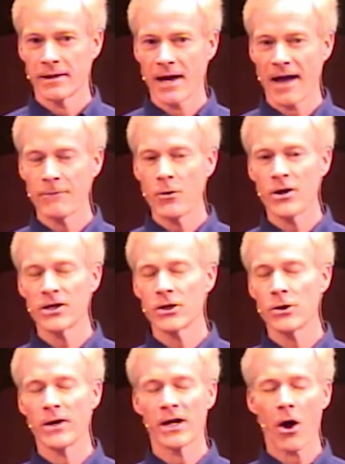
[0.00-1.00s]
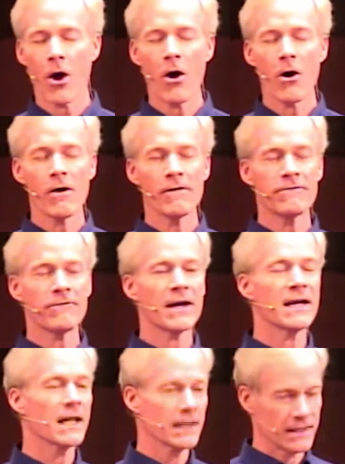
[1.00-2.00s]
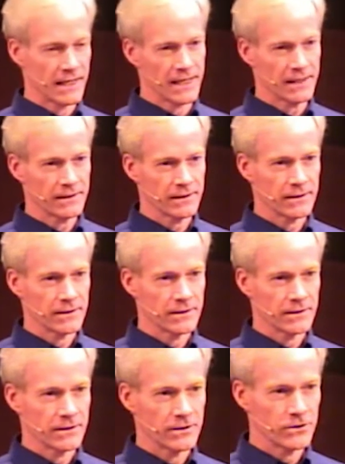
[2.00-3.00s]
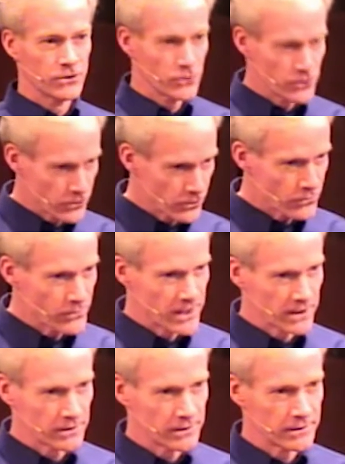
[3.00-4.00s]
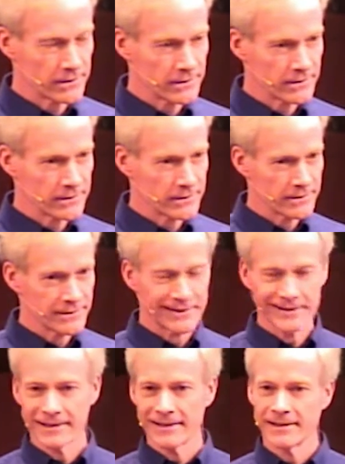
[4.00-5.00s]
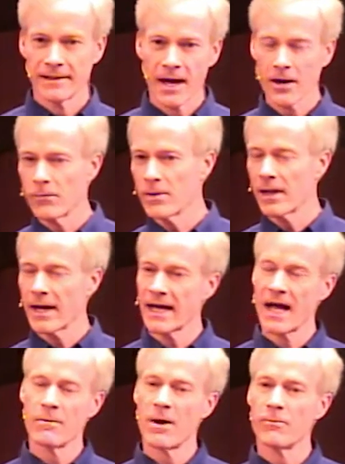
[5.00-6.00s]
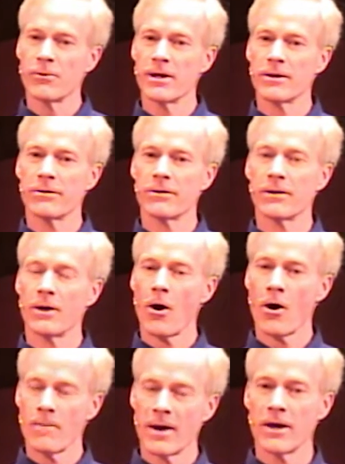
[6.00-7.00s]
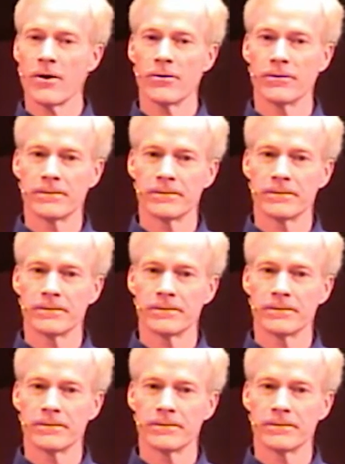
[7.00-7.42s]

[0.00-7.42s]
I'm going to, in all fidelity, do your will, not a will I come up with on my own.